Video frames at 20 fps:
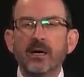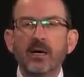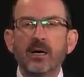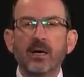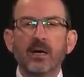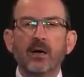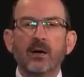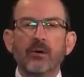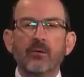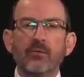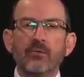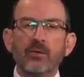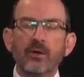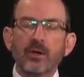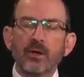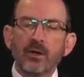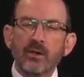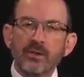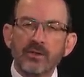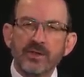of
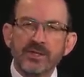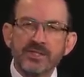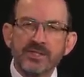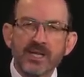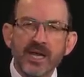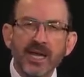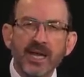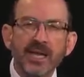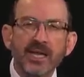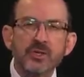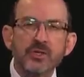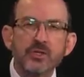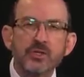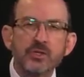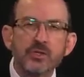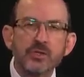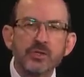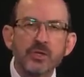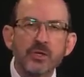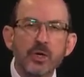this
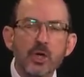age.